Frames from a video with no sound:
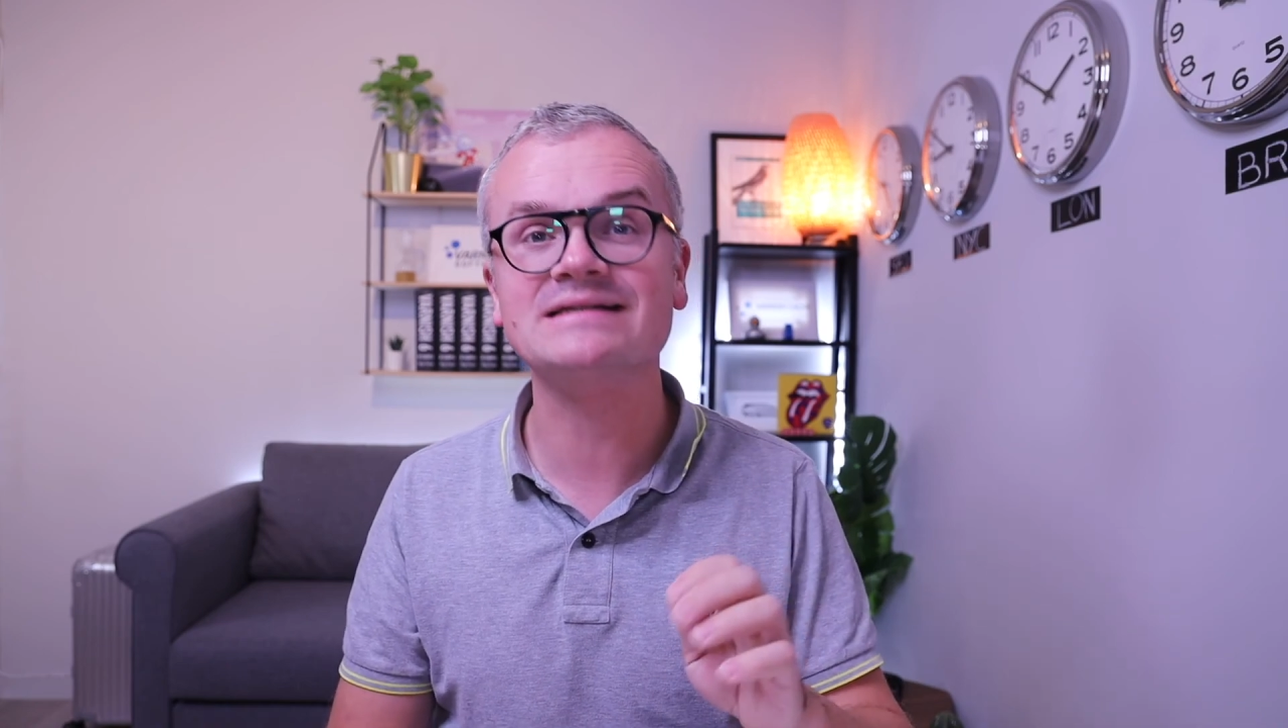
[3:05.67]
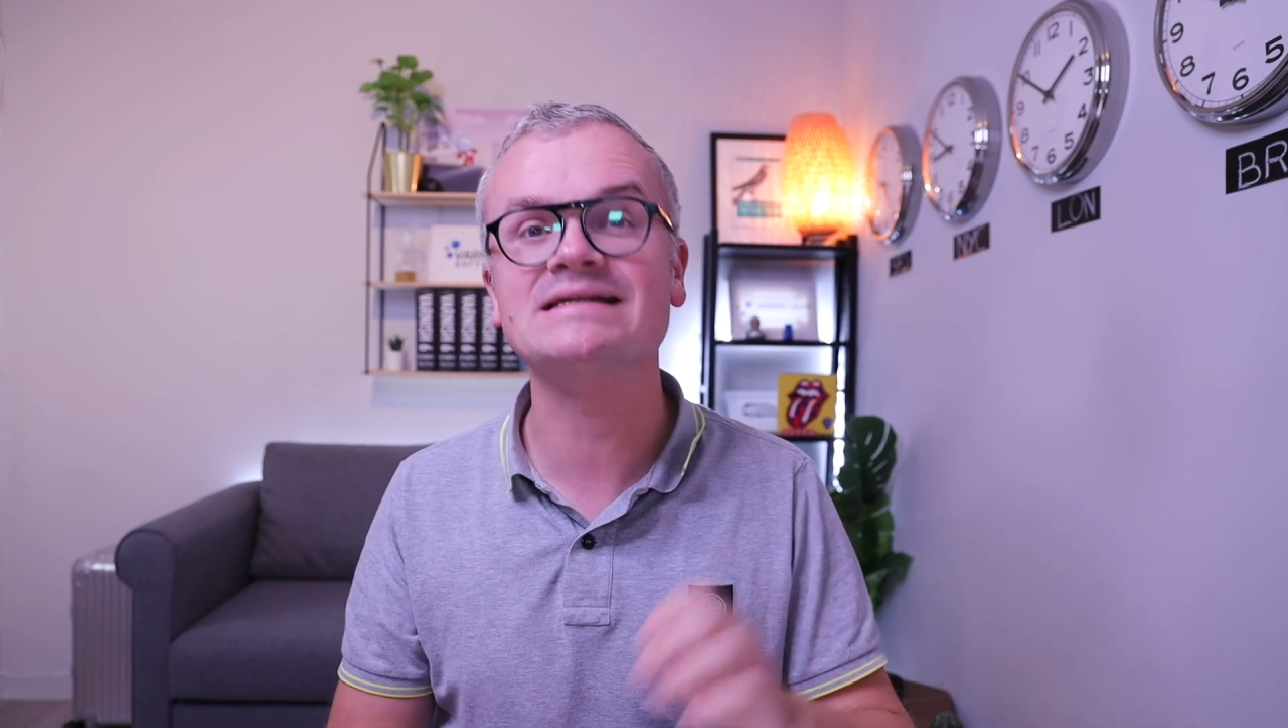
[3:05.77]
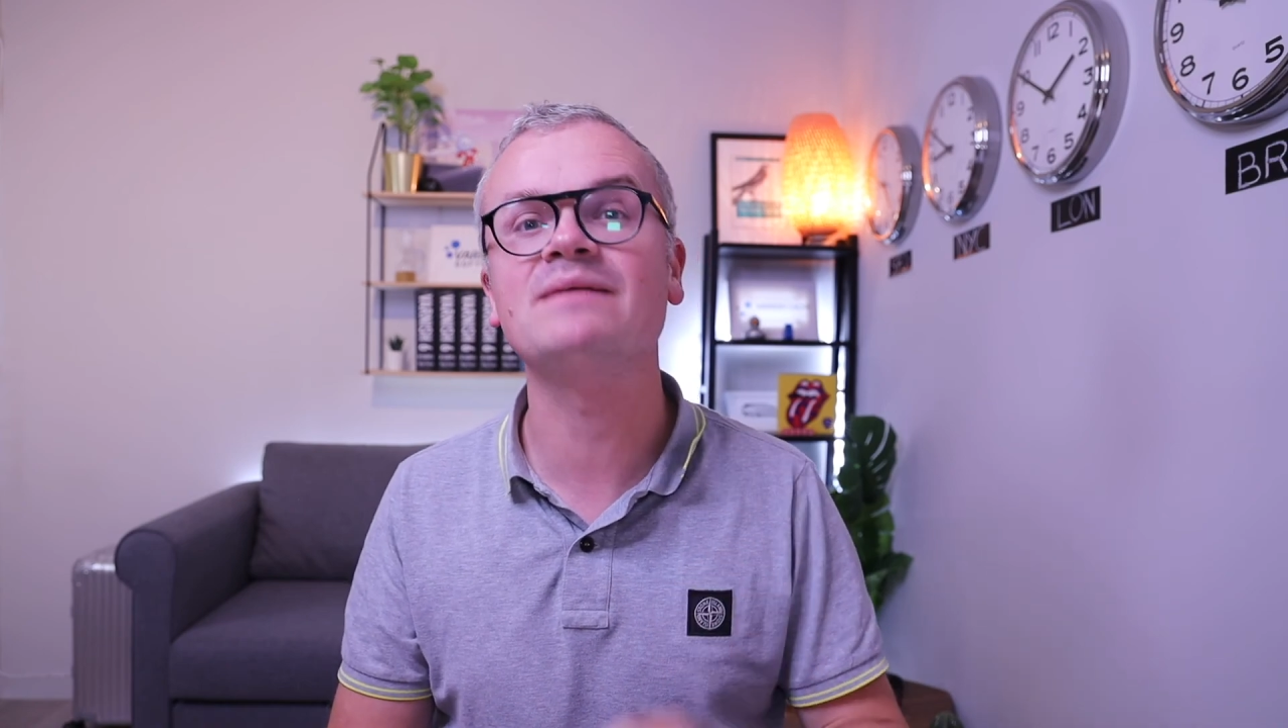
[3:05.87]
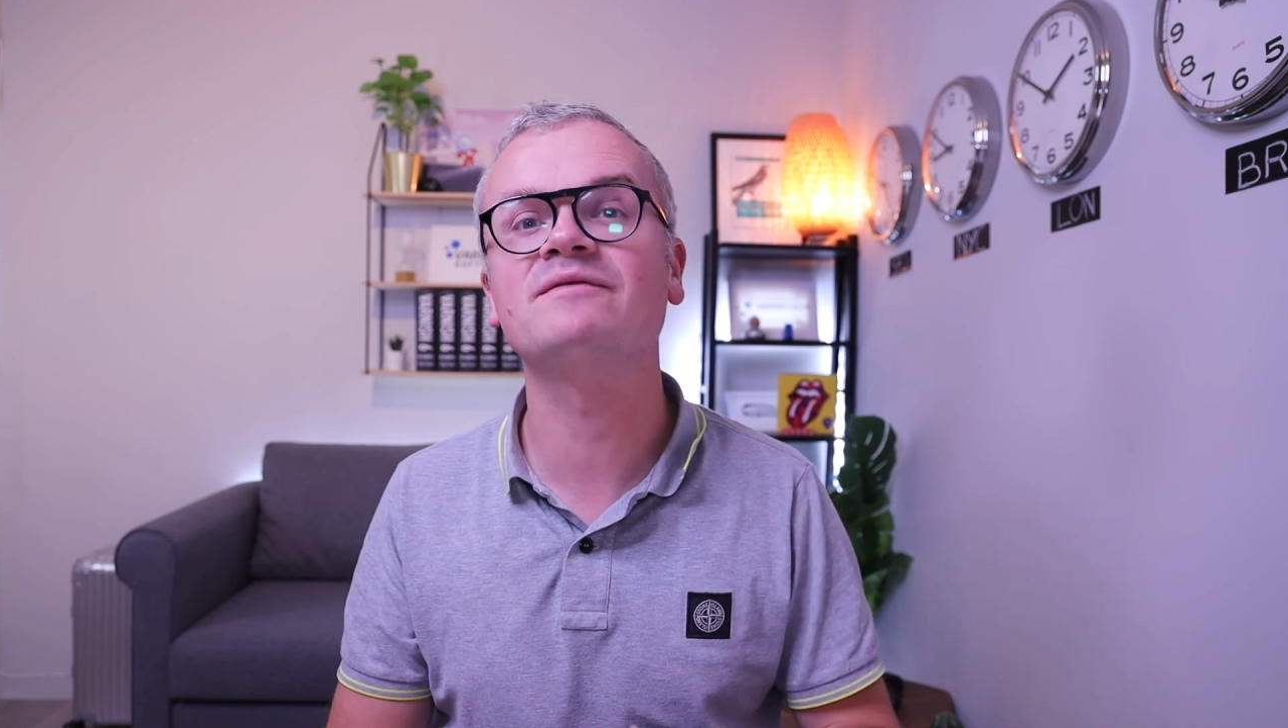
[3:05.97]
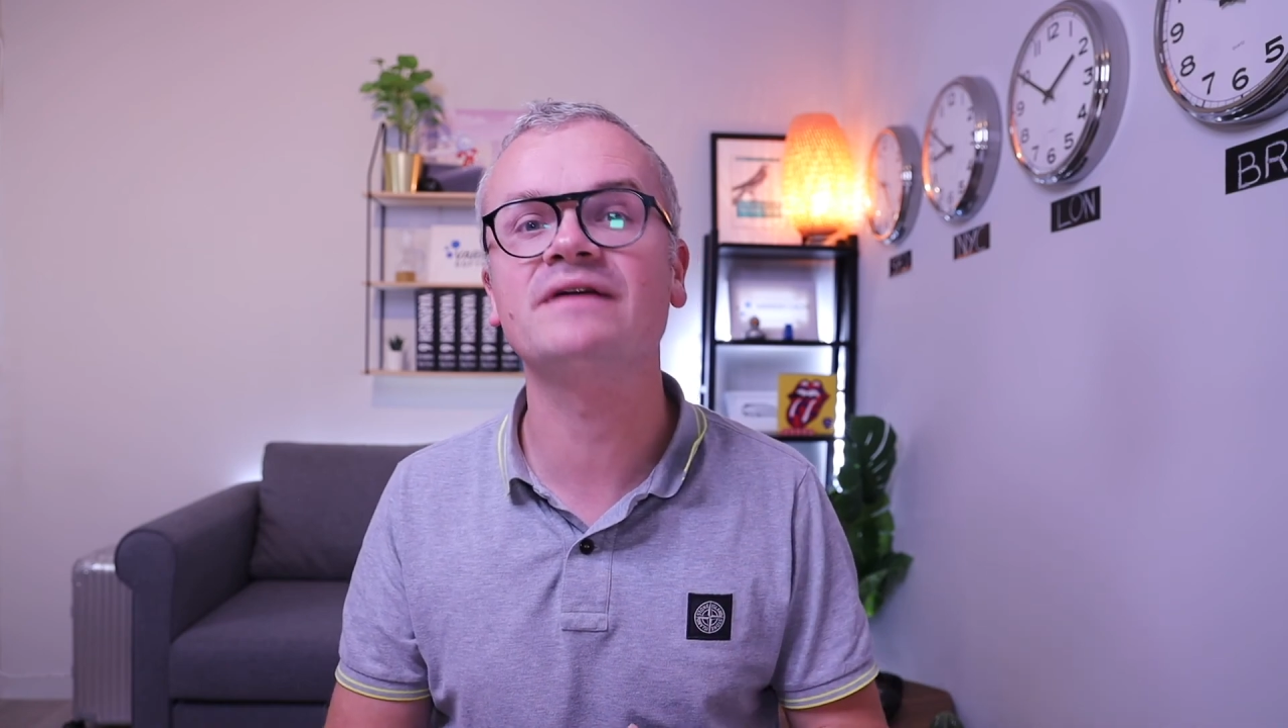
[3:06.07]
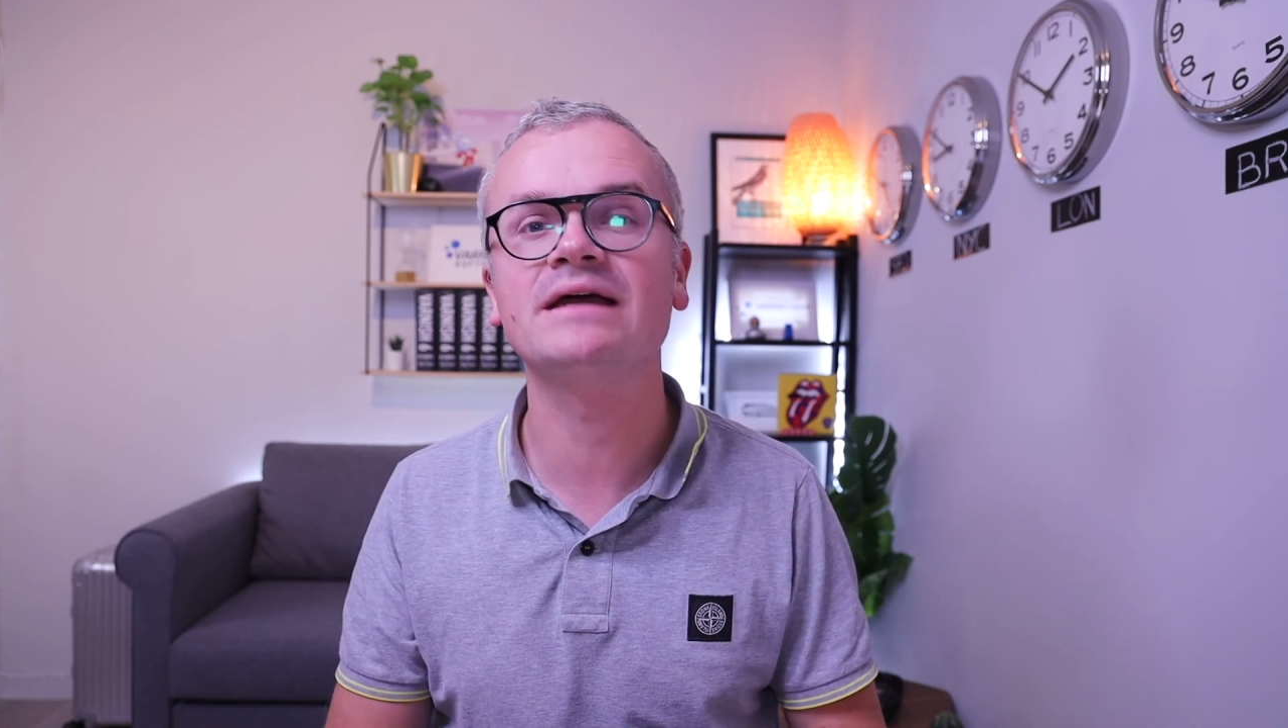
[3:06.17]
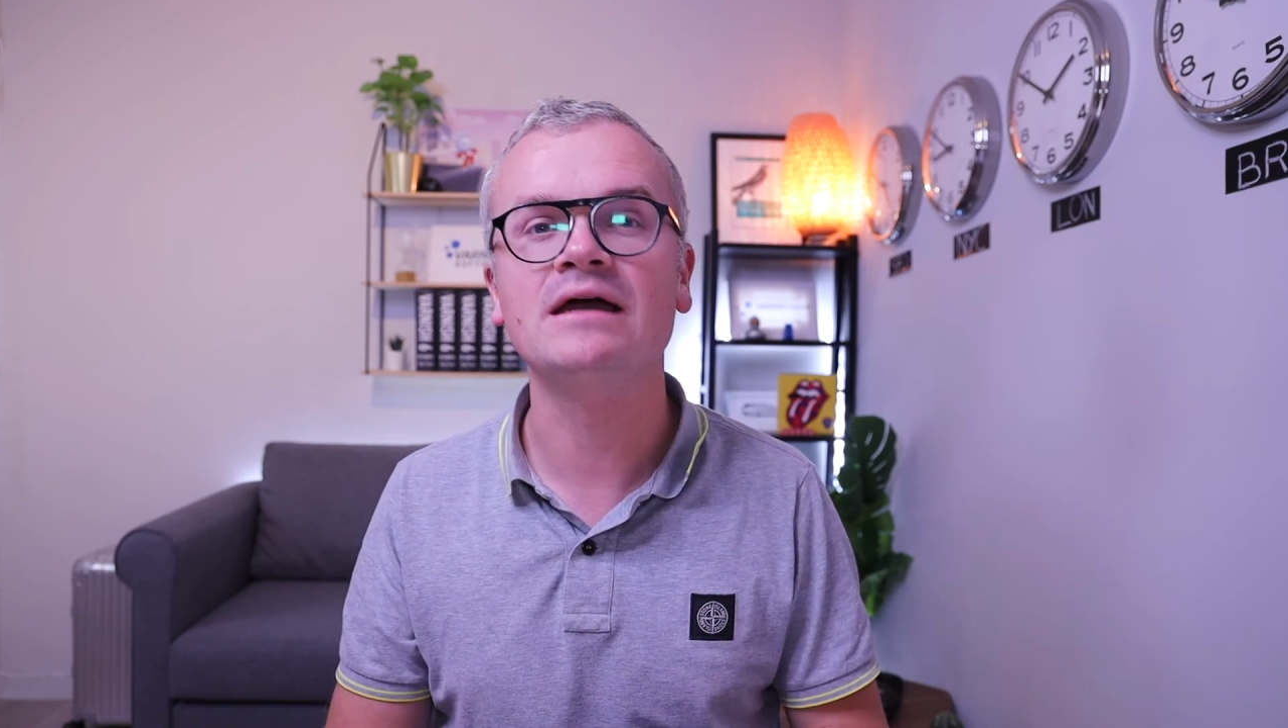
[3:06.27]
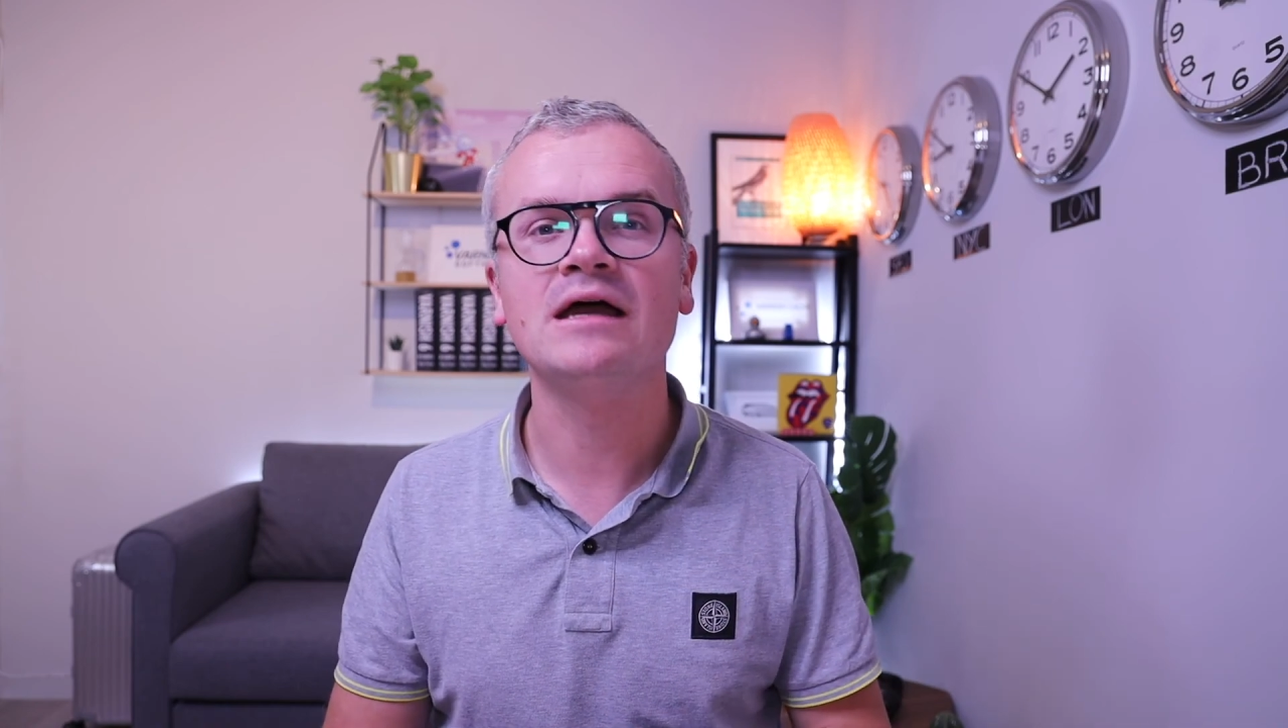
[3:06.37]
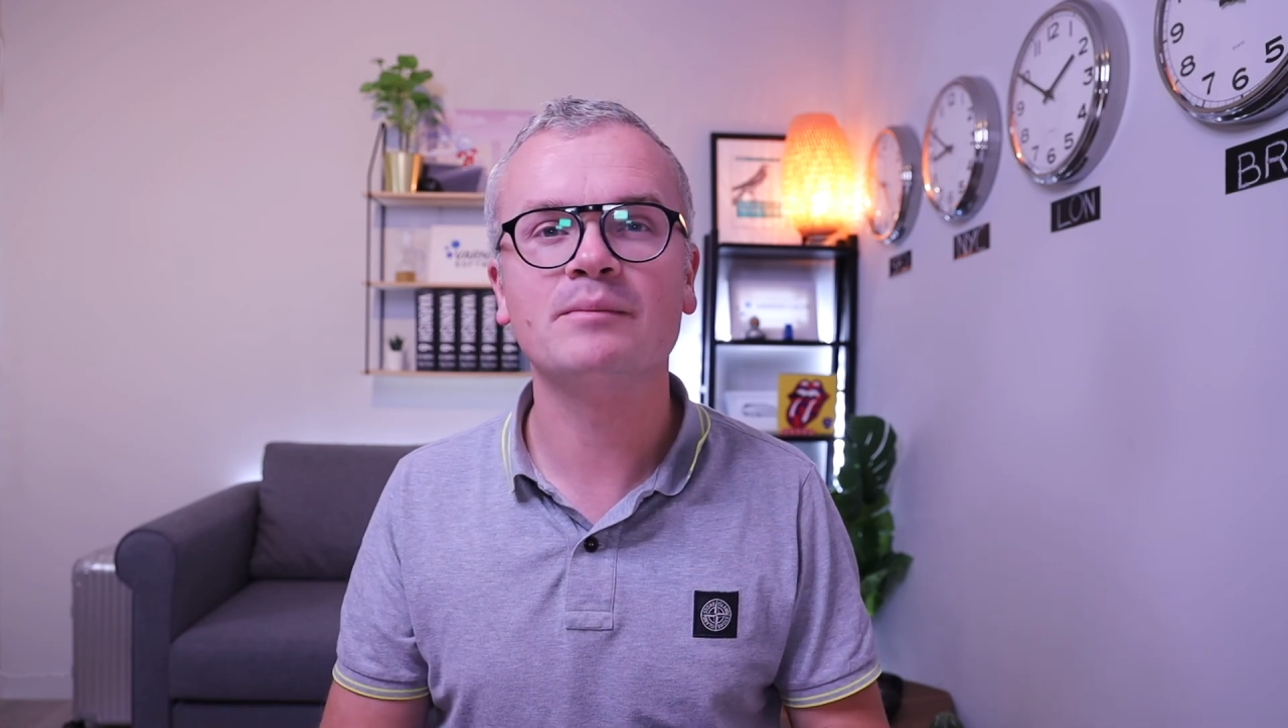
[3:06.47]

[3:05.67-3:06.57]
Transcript: same thing,